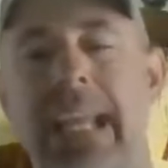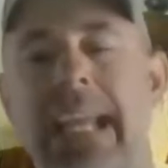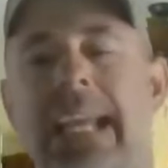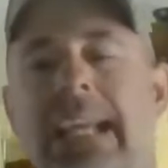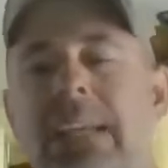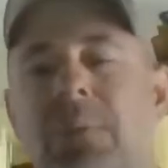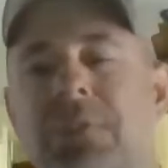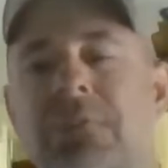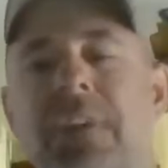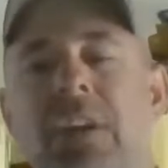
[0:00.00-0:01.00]
And it
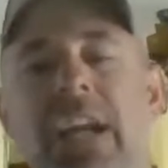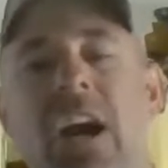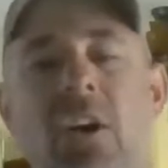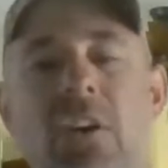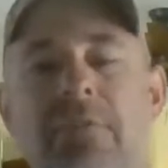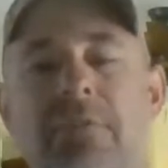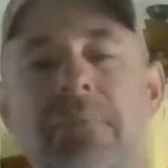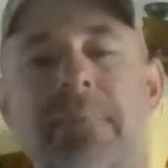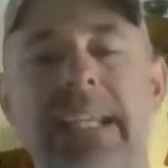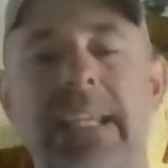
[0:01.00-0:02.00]
was very hard for
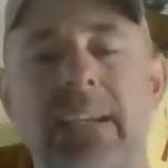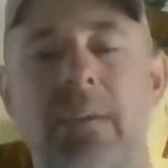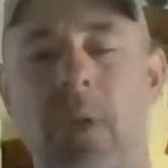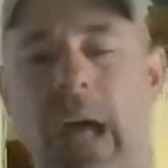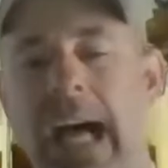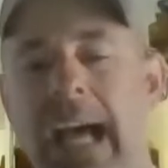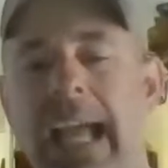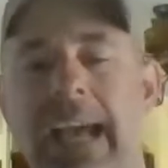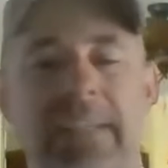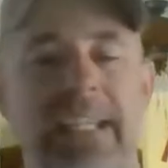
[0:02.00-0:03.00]
me,
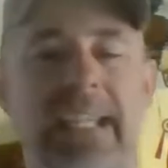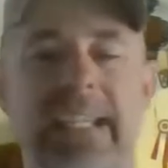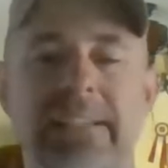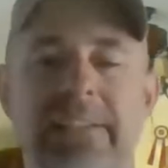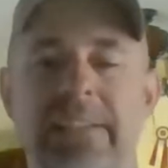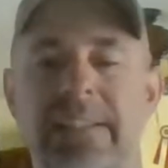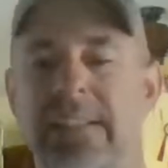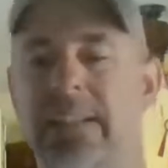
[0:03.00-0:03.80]
having kids,